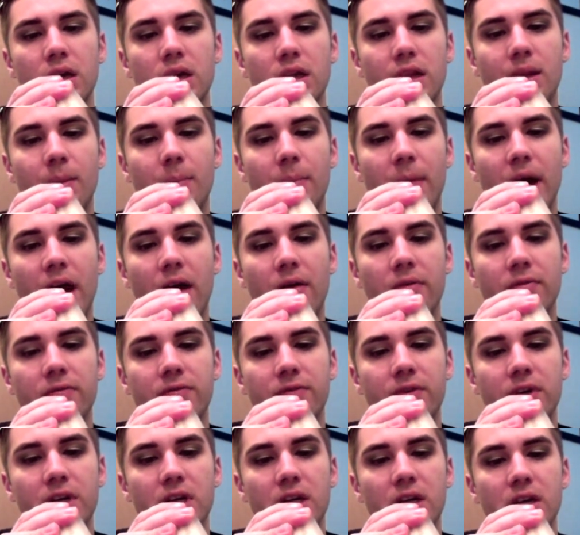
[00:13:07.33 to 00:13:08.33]
in the Matte
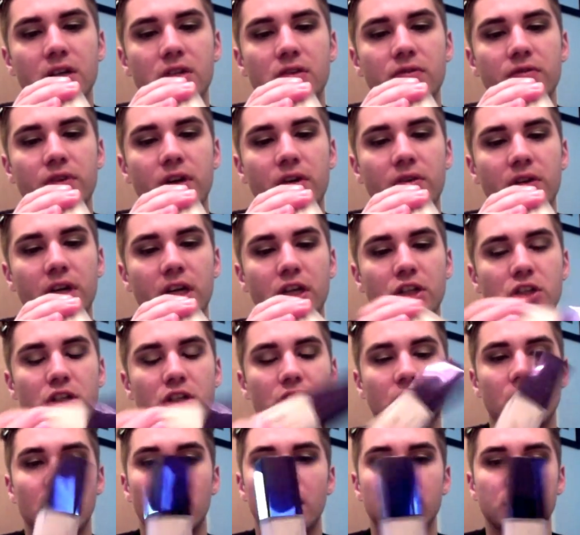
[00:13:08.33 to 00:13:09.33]
Finish Foundation
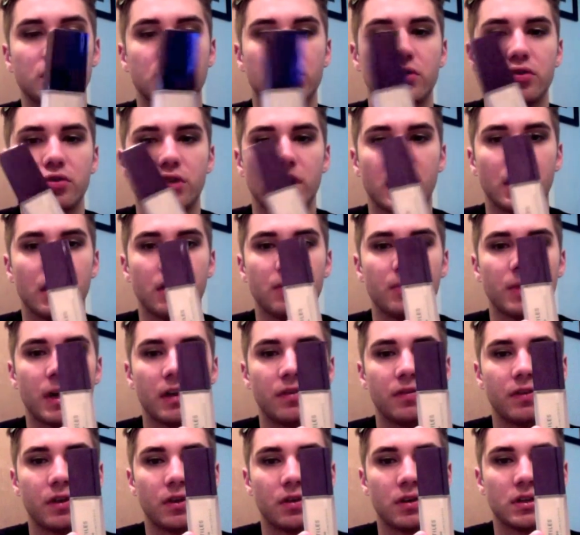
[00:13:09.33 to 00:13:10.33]
Concentrate by
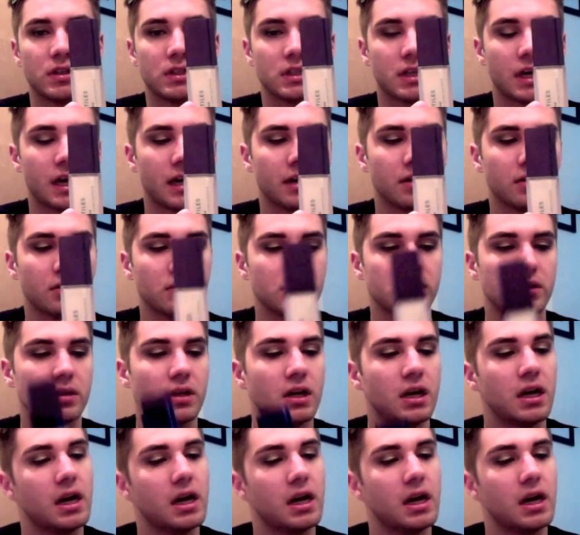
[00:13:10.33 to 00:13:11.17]
Fiona Styles,